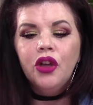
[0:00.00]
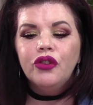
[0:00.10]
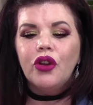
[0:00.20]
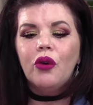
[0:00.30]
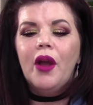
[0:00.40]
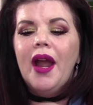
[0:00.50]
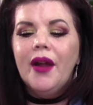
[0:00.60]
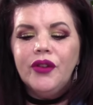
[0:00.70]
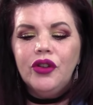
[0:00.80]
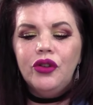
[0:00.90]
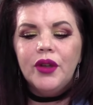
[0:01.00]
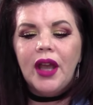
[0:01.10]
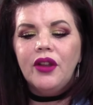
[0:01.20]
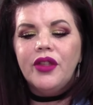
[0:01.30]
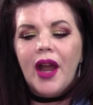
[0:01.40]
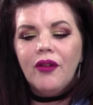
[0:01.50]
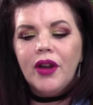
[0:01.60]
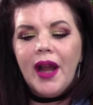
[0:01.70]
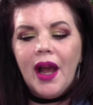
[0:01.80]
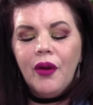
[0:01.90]
So after you get your
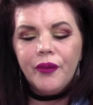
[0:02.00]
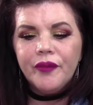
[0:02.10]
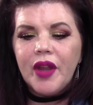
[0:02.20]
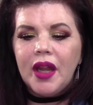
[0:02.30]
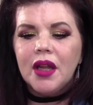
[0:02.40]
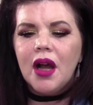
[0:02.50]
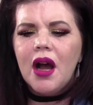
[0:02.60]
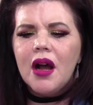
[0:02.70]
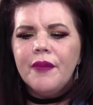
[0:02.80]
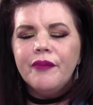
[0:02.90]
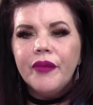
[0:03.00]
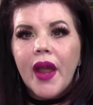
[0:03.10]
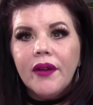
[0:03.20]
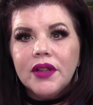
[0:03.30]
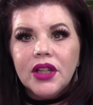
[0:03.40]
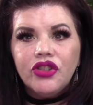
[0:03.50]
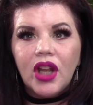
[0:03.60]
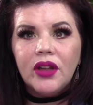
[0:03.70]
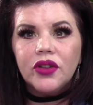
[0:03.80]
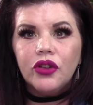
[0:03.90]
thyroid out, like, everything
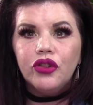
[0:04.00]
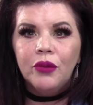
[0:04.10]
changes.